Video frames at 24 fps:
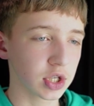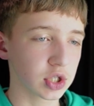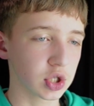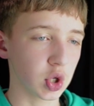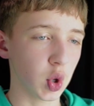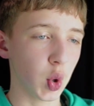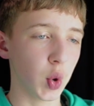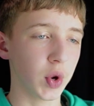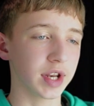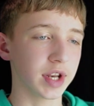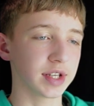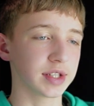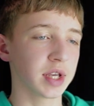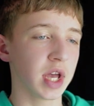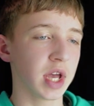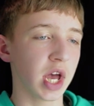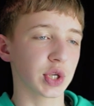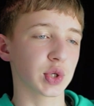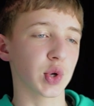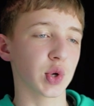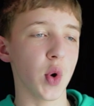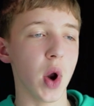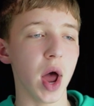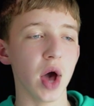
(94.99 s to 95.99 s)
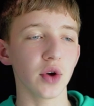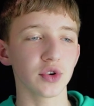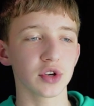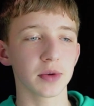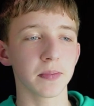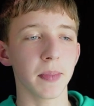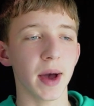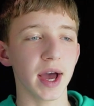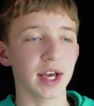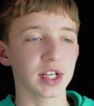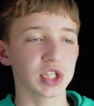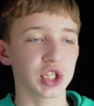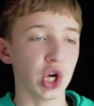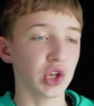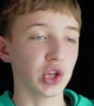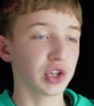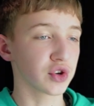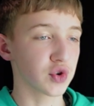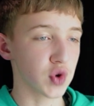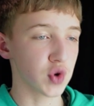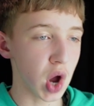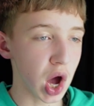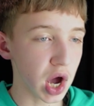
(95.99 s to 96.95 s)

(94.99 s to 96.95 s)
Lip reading: so it is surrounded by solid